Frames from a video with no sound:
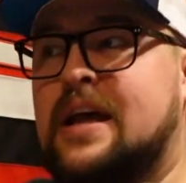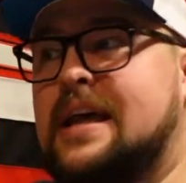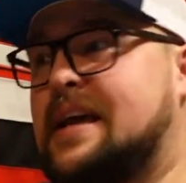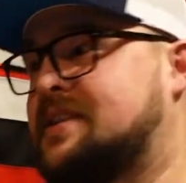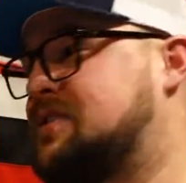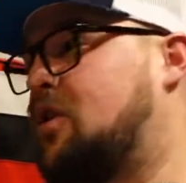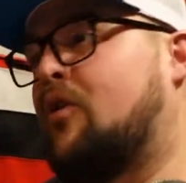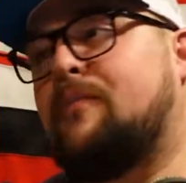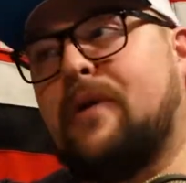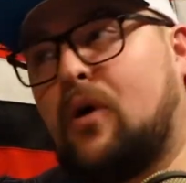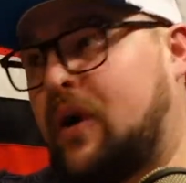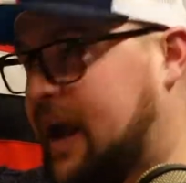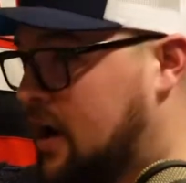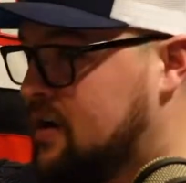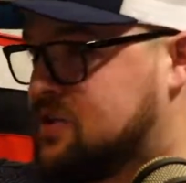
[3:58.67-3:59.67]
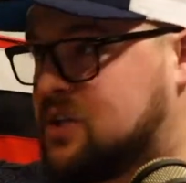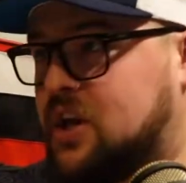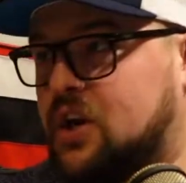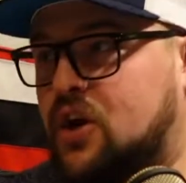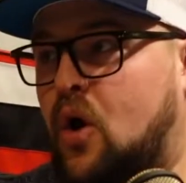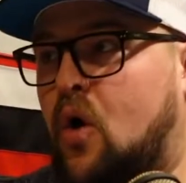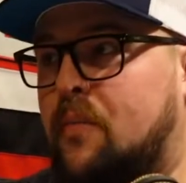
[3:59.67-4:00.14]
He doesn't know if Bill Guerin's going
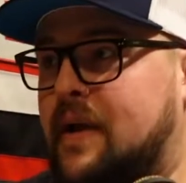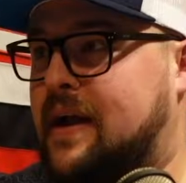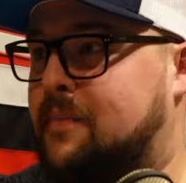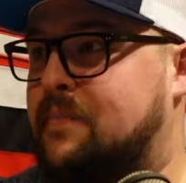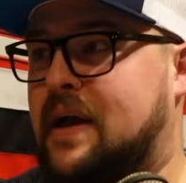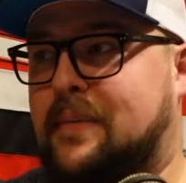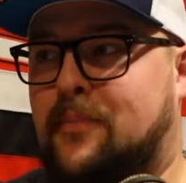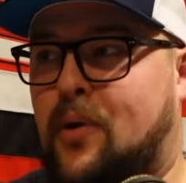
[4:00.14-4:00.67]
to go and a big